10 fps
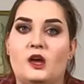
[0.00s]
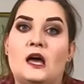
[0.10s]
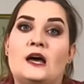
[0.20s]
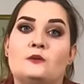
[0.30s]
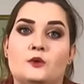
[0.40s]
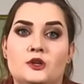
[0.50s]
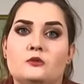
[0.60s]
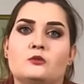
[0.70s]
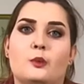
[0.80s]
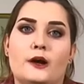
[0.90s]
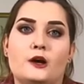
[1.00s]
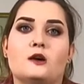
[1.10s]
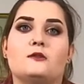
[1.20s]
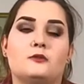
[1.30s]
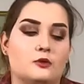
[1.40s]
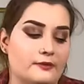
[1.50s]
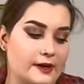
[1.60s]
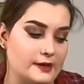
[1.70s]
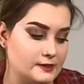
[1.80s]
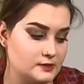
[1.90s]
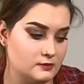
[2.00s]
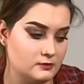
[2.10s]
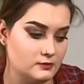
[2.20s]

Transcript: And when you wear a full face,